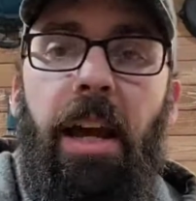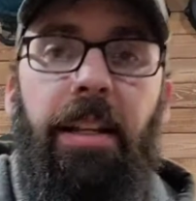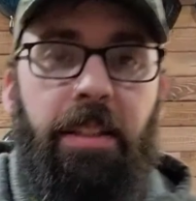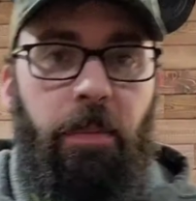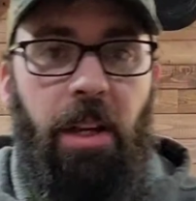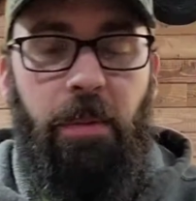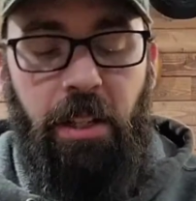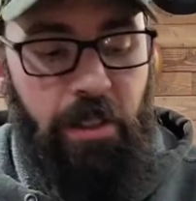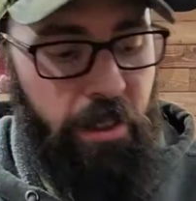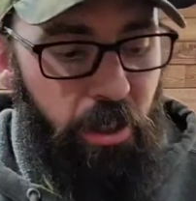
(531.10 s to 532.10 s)
and sometimes
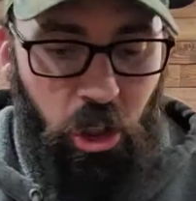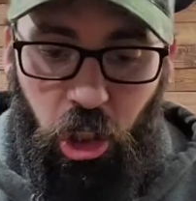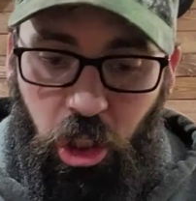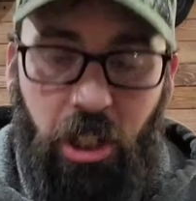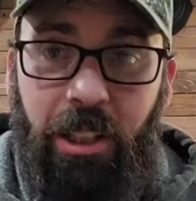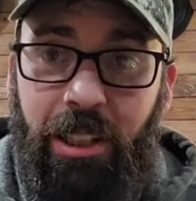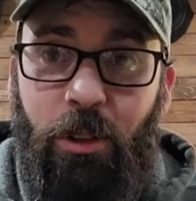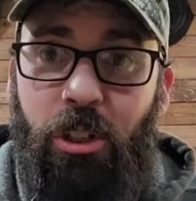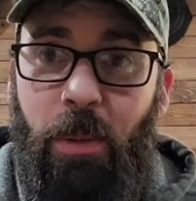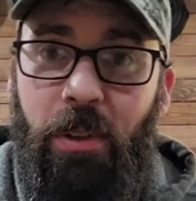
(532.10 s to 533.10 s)
that's just a little
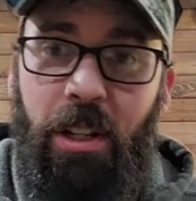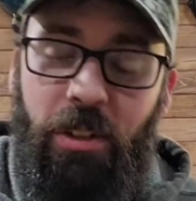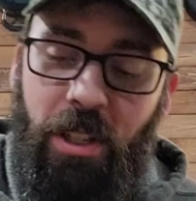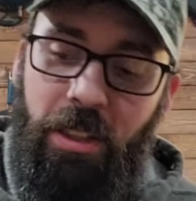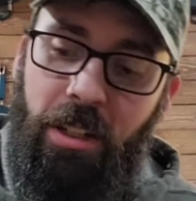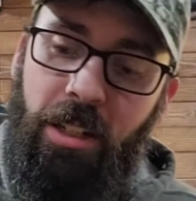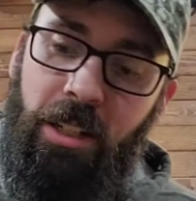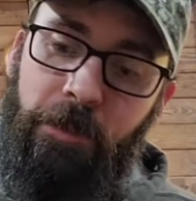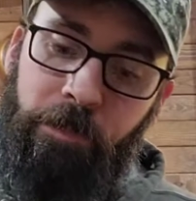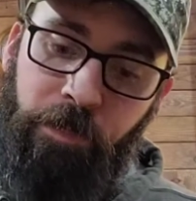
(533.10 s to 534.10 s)
something else that they
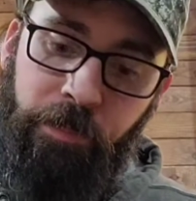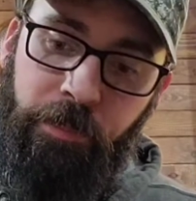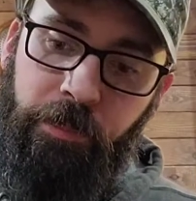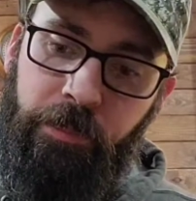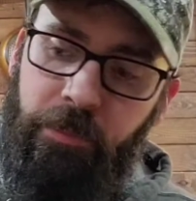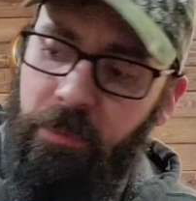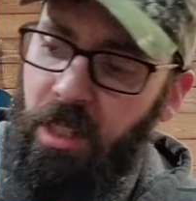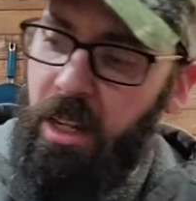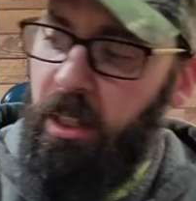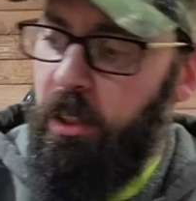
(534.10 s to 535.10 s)
need.
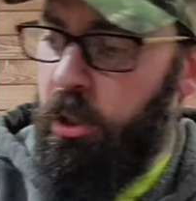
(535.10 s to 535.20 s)
Another